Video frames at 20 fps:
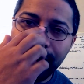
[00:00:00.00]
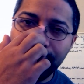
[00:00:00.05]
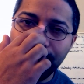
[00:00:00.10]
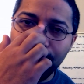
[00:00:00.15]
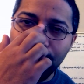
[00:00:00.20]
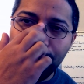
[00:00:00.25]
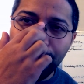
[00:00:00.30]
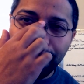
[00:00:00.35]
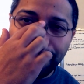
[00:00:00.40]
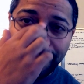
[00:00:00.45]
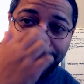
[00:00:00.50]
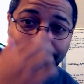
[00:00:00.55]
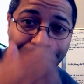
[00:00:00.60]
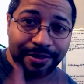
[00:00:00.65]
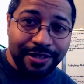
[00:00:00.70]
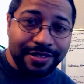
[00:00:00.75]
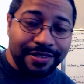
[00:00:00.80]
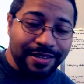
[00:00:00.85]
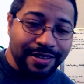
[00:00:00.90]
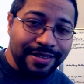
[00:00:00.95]
Don't blame
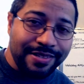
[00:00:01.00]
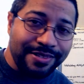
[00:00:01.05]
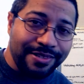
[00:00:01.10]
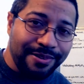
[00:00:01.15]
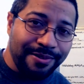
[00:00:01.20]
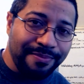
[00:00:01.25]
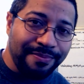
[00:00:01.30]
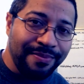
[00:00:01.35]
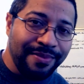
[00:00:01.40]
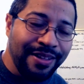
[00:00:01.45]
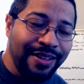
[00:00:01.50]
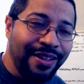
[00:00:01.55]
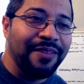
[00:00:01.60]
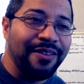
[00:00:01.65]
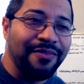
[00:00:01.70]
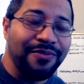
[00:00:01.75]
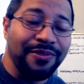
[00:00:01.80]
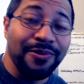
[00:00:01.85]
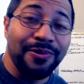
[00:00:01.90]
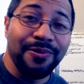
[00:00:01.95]
the system.
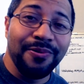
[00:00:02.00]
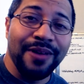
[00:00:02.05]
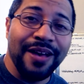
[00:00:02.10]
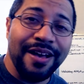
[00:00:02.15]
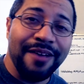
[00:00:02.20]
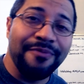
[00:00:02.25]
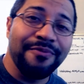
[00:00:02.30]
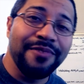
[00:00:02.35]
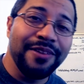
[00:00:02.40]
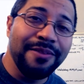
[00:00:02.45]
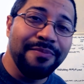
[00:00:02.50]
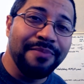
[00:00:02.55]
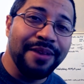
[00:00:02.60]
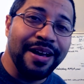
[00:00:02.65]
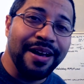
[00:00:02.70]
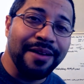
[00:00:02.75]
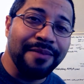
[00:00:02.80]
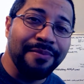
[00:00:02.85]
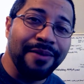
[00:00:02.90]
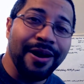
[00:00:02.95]
If you do have
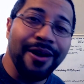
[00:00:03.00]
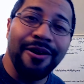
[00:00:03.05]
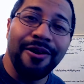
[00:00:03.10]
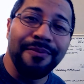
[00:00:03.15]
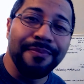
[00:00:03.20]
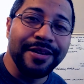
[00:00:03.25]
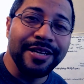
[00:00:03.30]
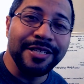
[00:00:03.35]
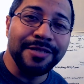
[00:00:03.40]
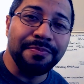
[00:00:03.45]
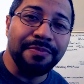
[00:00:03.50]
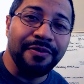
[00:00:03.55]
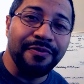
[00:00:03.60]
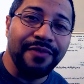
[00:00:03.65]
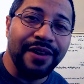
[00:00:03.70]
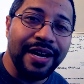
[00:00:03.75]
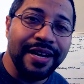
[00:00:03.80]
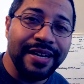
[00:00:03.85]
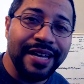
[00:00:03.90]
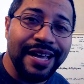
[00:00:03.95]
feedback, by all means,
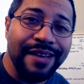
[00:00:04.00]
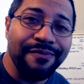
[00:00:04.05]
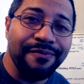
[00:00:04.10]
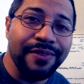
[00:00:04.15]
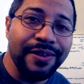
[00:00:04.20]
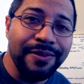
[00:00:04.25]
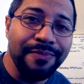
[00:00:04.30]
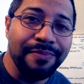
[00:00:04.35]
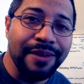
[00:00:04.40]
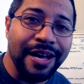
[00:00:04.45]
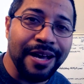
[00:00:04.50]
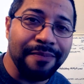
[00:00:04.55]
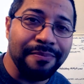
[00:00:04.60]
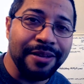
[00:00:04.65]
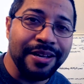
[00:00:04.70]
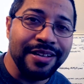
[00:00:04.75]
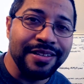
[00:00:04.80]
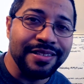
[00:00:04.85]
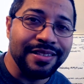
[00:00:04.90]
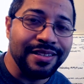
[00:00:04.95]
provide that feedback
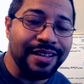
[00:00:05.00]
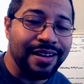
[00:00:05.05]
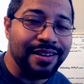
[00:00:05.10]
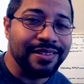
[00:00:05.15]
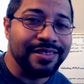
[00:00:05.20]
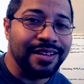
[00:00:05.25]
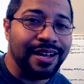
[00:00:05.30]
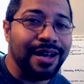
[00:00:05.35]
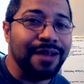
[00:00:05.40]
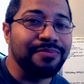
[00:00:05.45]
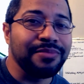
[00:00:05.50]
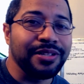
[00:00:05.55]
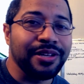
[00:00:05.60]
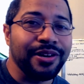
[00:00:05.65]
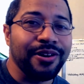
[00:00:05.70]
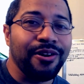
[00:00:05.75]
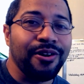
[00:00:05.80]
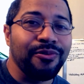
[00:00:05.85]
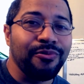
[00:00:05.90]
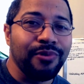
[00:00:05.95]
because a lot of times
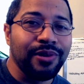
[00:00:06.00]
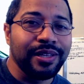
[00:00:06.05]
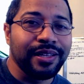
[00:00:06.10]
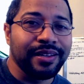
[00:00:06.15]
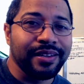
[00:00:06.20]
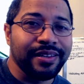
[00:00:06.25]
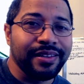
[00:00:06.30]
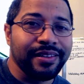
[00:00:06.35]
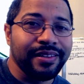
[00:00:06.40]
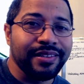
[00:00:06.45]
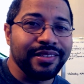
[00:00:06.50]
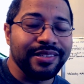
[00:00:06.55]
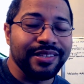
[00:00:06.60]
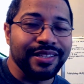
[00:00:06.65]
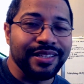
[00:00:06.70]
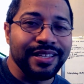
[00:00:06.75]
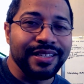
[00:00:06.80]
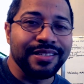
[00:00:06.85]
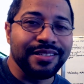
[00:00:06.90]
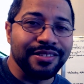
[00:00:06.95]
they are willing to, to
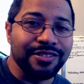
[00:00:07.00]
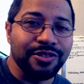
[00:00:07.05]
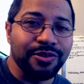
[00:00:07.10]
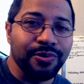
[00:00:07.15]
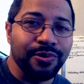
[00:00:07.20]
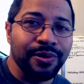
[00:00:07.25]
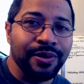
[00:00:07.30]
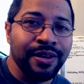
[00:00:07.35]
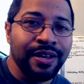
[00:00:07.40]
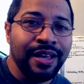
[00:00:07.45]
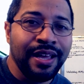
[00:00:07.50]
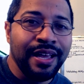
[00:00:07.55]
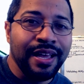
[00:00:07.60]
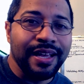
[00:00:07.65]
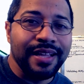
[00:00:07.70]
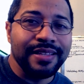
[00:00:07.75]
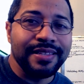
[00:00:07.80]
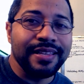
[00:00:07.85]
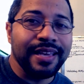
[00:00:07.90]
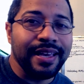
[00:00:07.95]
listen to it
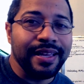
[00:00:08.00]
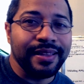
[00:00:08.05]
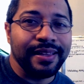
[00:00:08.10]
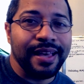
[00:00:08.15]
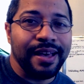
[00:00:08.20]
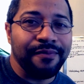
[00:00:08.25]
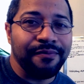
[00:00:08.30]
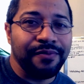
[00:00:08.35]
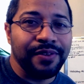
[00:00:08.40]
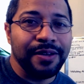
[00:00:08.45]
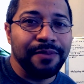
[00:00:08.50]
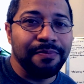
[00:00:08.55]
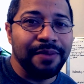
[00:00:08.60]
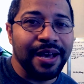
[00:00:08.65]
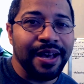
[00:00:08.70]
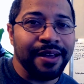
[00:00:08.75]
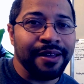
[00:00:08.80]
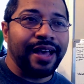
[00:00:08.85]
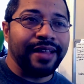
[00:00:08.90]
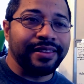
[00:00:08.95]
and take that
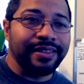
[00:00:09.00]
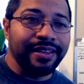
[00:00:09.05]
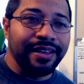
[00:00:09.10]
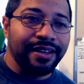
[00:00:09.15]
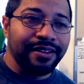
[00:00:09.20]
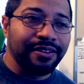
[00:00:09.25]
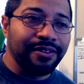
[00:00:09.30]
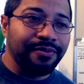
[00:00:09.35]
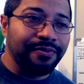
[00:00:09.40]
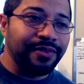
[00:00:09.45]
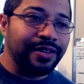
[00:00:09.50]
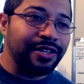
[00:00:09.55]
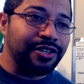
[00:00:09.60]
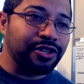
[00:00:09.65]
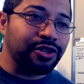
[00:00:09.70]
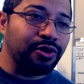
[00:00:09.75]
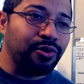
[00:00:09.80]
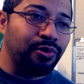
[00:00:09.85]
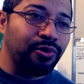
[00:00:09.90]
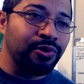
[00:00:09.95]
feedback. At the end of
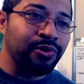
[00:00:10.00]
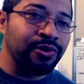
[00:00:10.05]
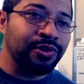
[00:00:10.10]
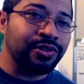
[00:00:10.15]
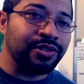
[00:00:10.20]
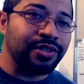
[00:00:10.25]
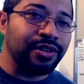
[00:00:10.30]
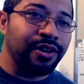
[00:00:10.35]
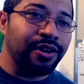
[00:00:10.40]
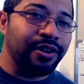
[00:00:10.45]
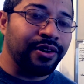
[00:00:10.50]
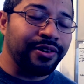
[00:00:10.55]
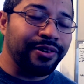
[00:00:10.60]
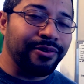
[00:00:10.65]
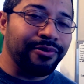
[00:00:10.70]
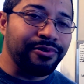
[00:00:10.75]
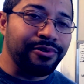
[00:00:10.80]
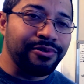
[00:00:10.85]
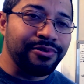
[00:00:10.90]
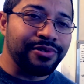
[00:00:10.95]
each course, uh,
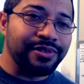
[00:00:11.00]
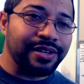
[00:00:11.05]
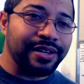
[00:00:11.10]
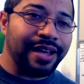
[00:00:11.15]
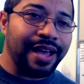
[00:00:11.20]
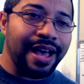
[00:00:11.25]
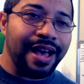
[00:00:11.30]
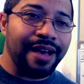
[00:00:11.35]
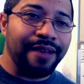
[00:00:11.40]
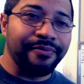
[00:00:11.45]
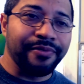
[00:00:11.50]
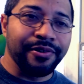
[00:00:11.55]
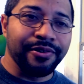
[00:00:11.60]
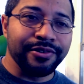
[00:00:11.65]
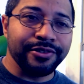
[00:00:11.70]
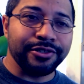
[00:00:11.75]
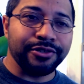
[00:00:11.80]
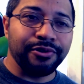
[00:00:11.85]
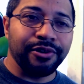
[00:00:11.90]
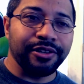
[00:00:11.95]
you'll usually have
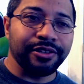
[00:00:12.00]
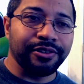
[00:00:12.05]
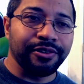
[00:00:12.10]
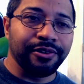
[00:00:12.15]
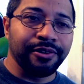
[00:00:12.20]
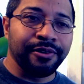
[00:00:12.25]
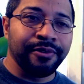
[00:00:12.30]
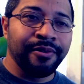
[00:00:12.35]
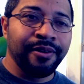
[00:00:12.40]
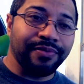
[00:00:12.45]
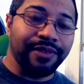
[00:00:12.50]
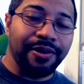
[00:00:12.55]
your instructor.